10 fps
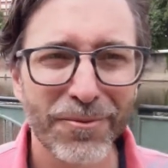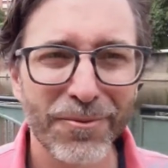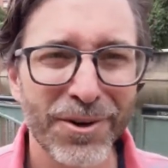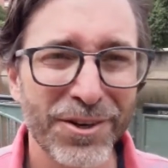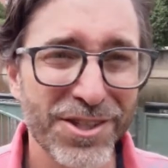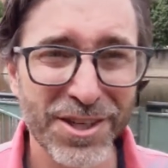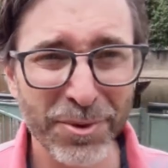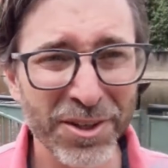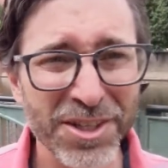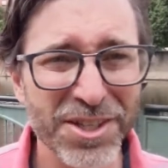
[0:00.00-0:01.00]
when your
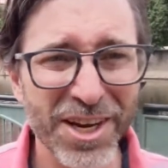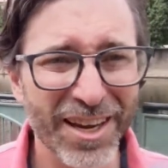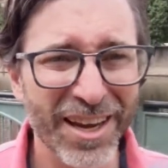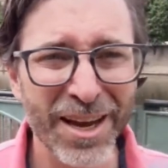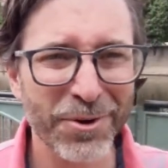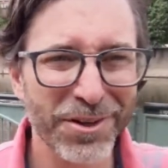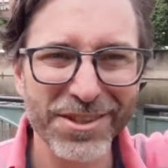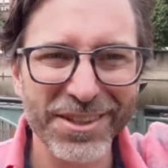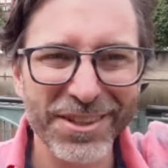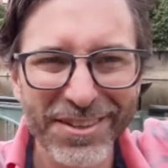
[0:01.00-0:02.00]
stimulus check came, when
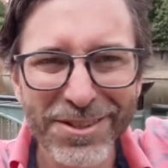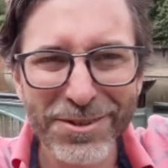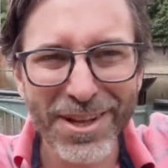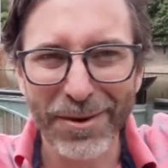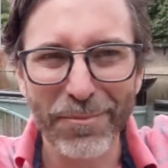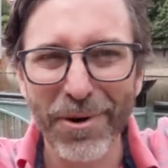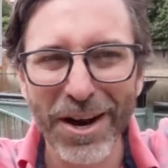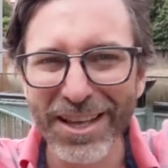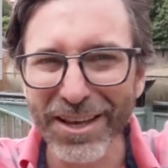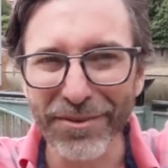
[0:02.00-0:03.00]
was, you know, this is like
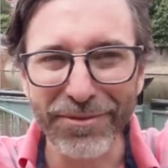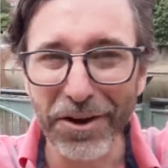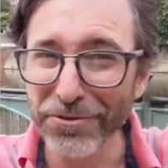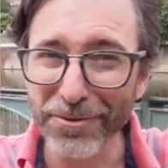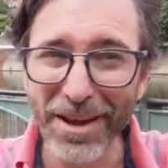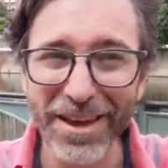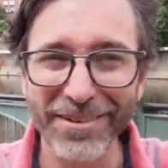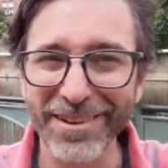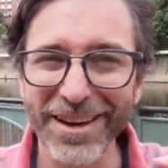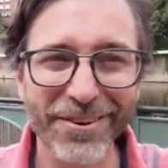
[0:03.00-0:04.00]
money that fell from
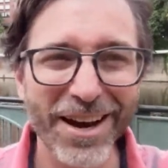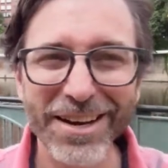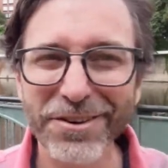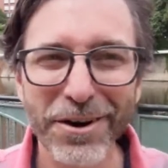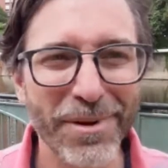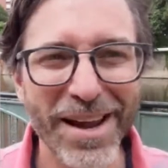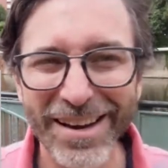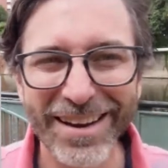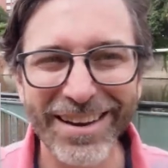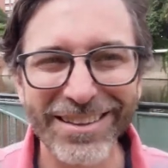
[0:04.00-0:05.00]
heaven, like right into our
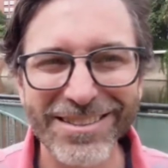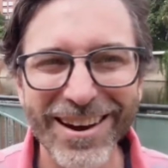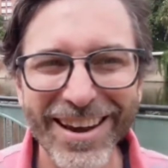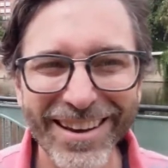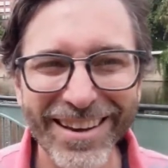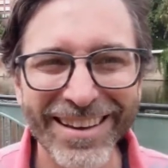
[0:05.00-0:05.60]
bank accounts, right?